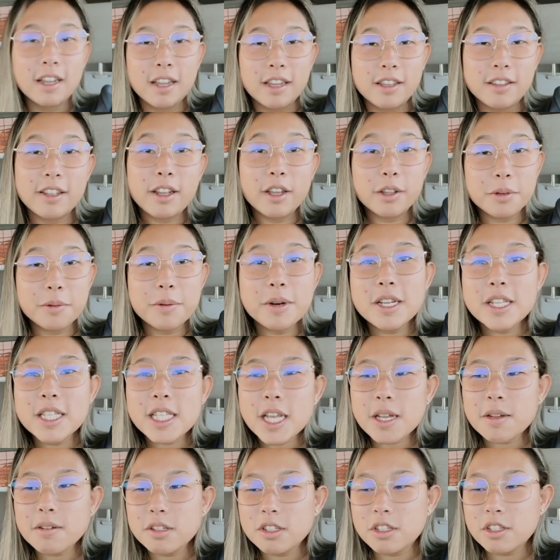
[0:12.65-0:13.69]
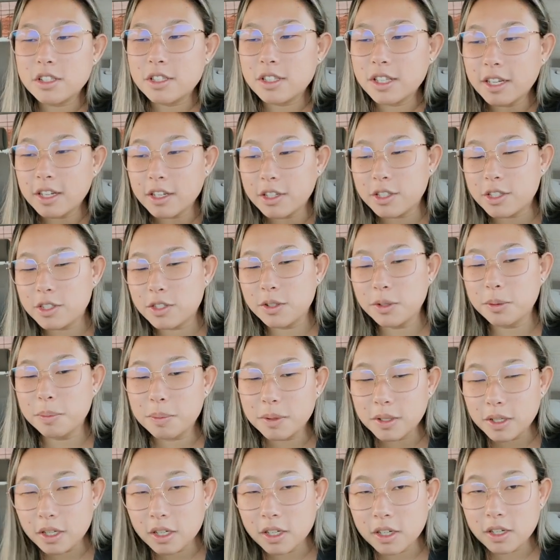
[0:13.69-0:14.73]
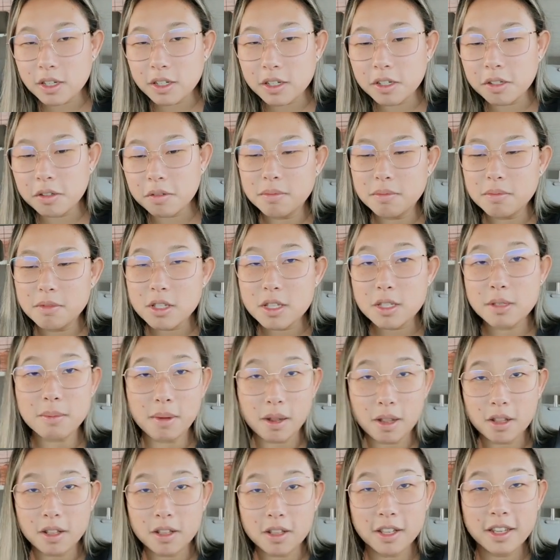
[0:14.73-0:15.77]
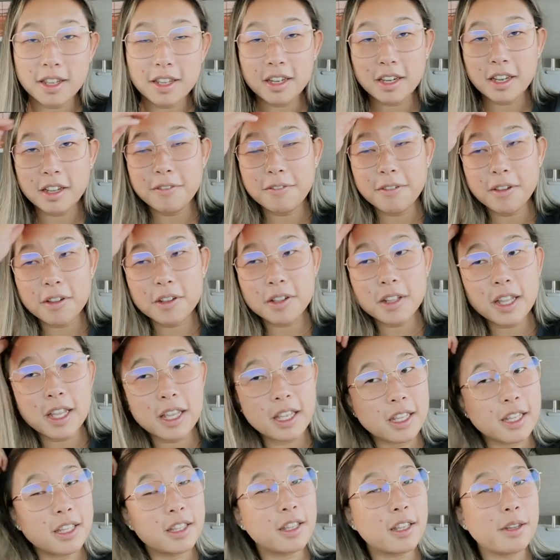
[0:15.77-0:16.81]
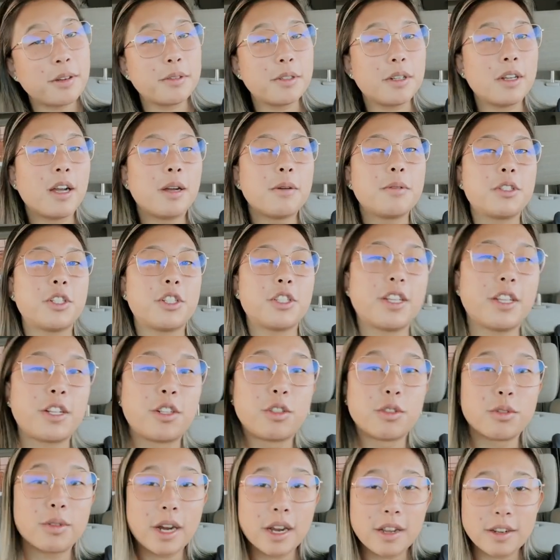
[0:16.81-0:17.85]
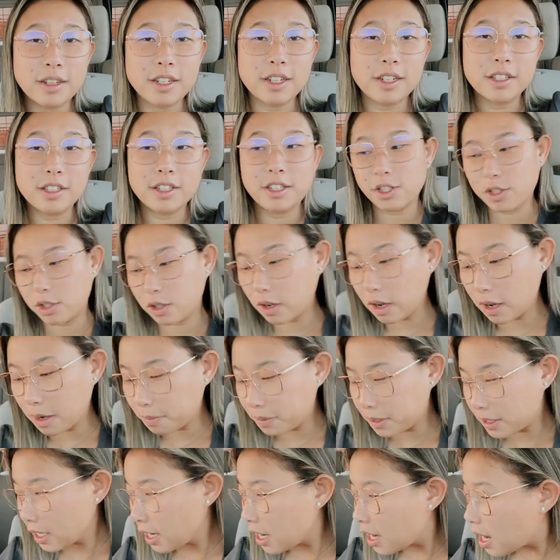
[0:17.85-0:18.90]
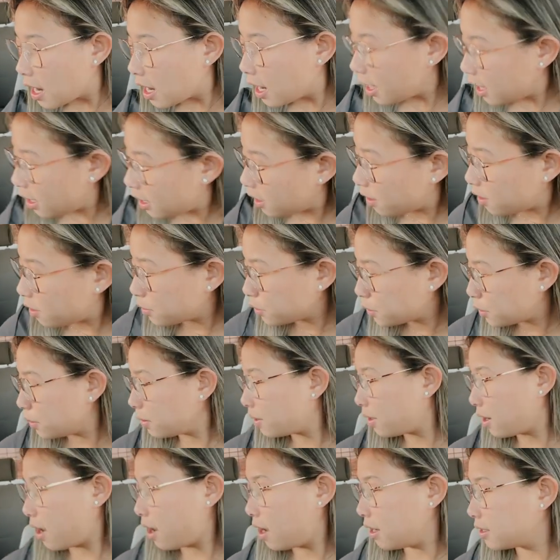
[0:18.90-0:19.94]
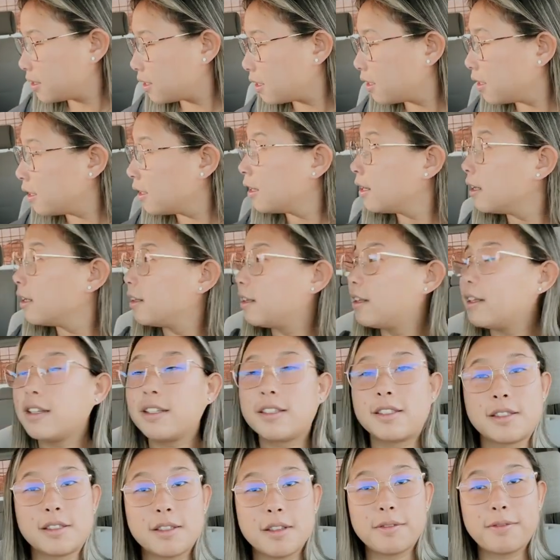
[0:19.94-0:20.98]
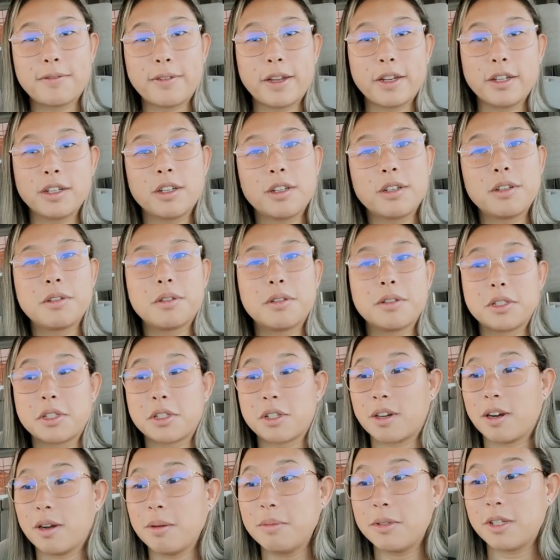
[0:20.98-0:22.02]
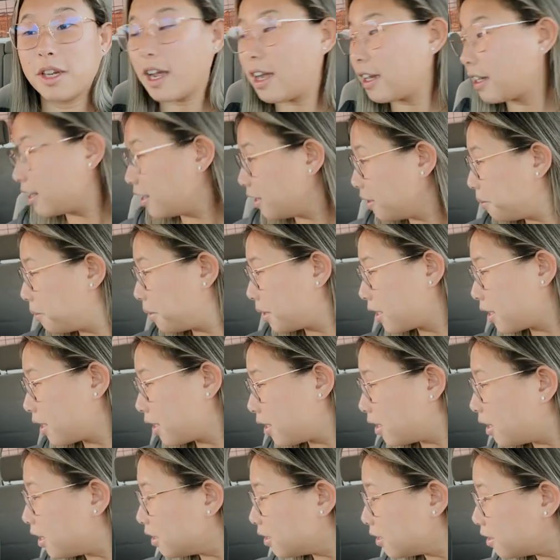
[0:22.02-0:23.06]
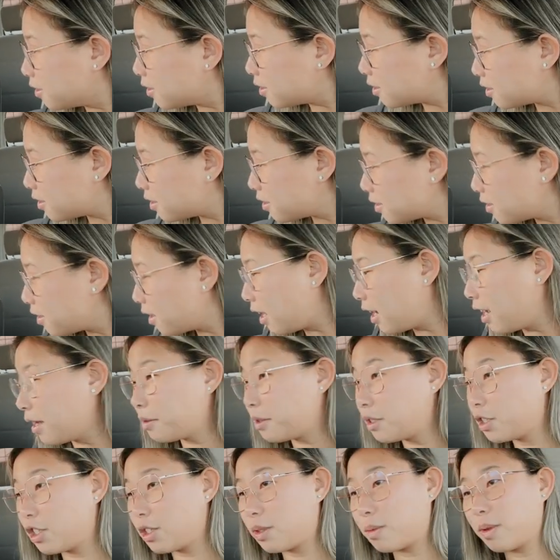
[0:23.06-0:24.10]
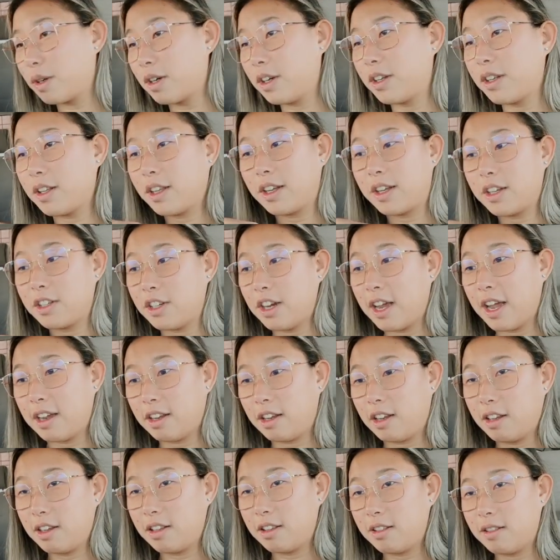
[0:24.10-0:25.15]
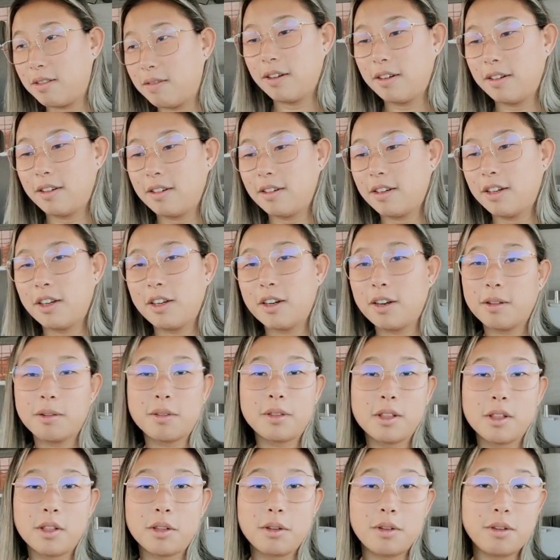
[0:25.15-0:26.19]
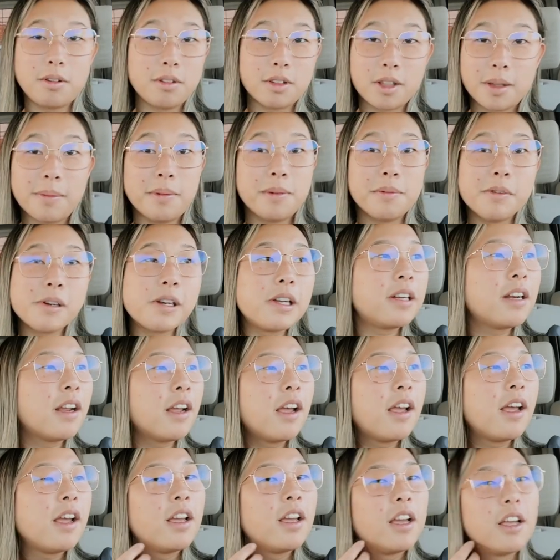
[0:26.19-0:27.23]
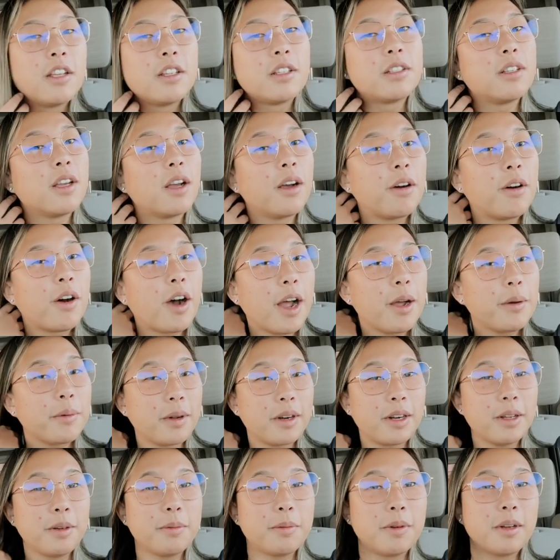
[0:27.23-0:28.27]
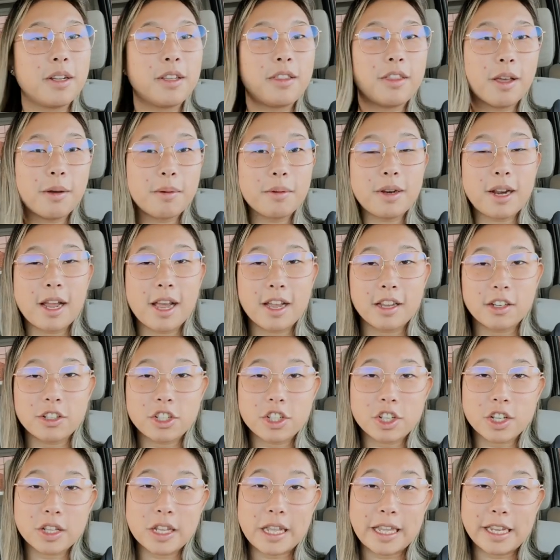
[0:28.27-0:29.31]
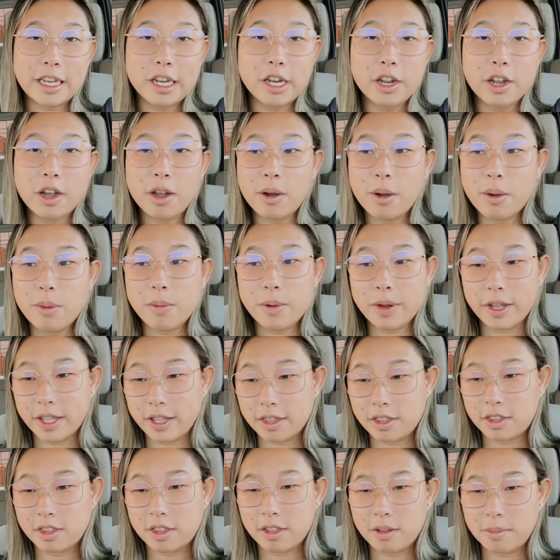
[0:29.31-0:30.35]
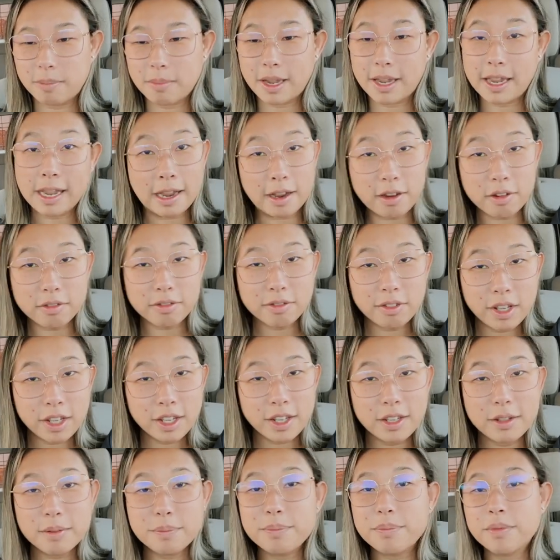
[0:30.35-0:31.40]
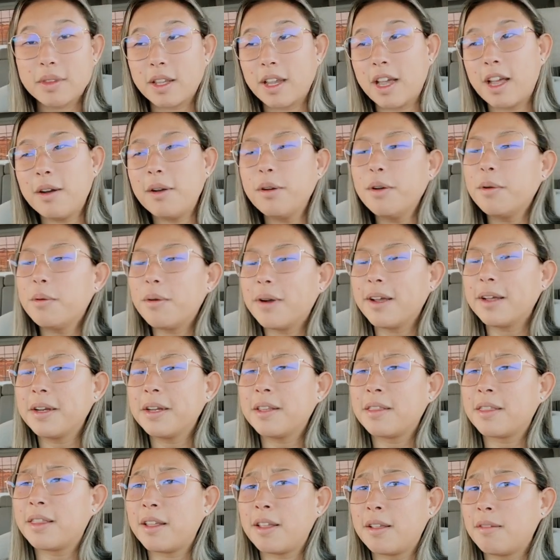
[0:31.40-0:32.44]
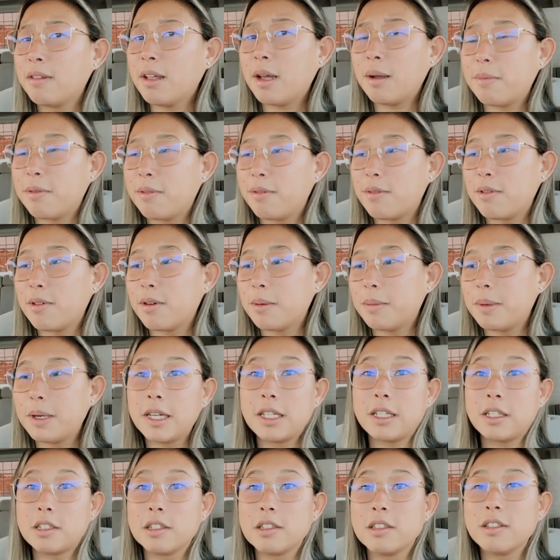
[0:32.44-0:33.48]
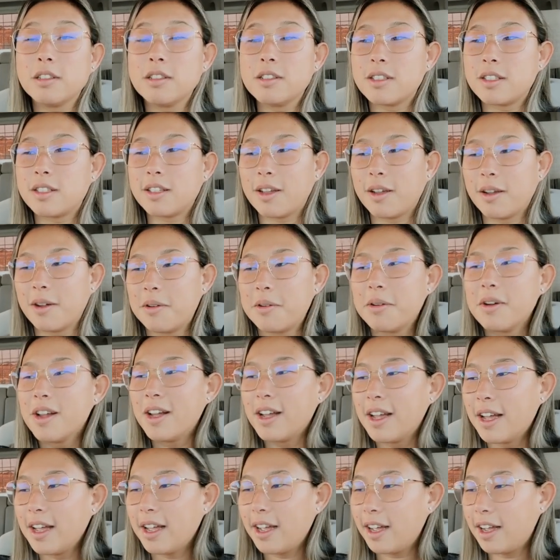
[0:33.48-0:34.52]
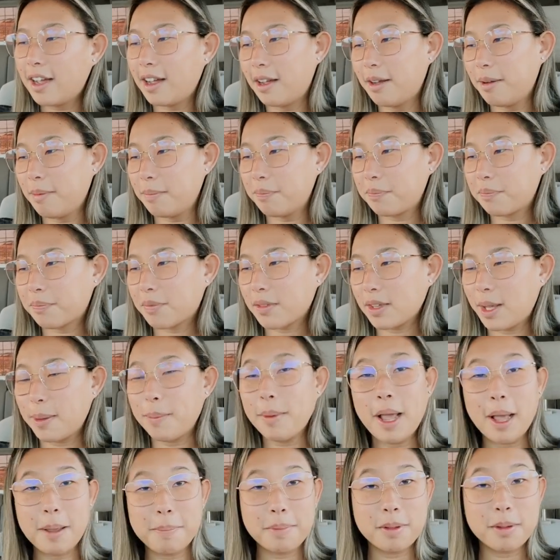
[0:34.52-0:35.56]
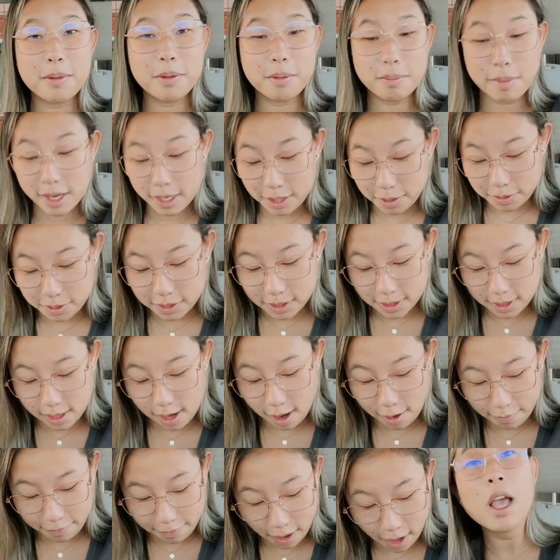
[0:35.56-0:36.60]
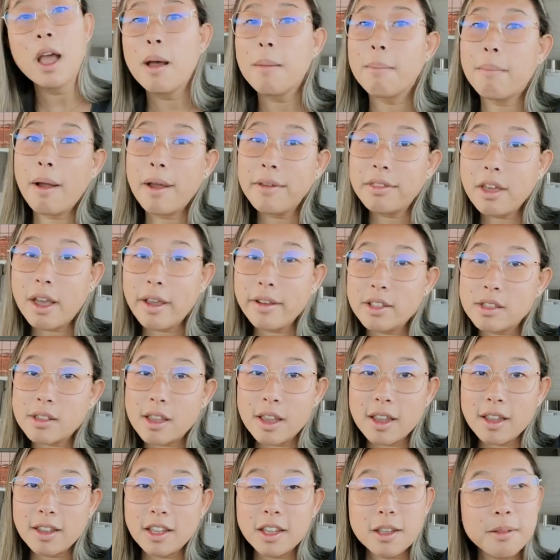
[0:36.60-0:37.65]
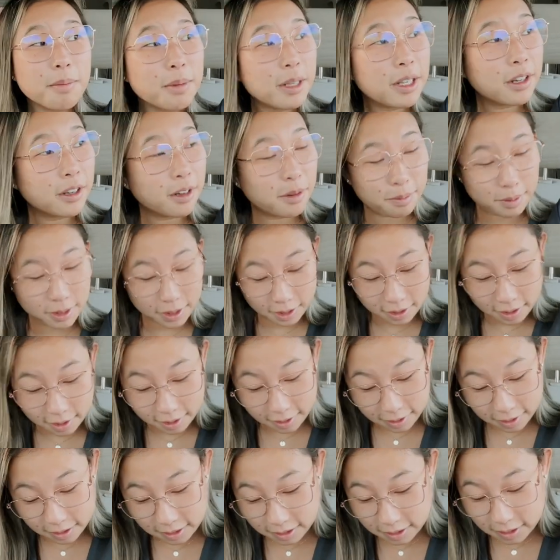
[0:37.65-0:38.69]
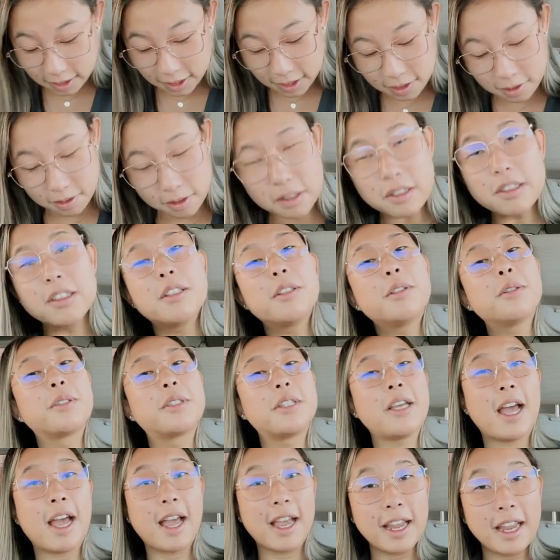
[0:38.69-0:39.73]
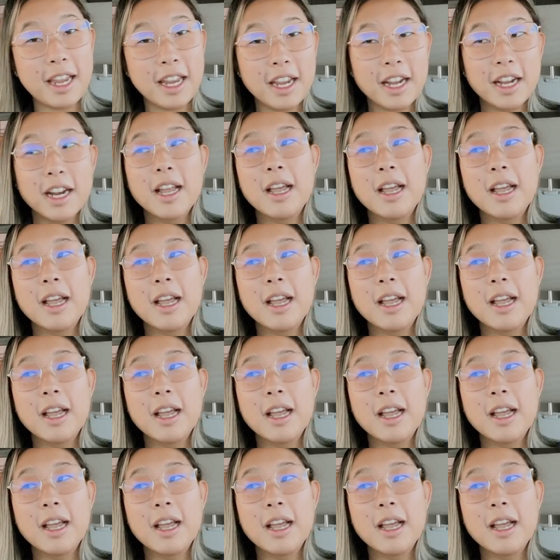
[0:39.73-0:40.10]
the other ones, I was just like super small, and I felt like I was just like drowning in these scrubs. And I also got this fun new scrub jacket because I was just wearing like a jacket, you know, the Lululemon one. So I wanted one that would actually like go with my outfit. I don't know why I didn't think of that before, but I didn't. So I'm happy with my new stuff. My thighs can't get bigger because these are a little tight,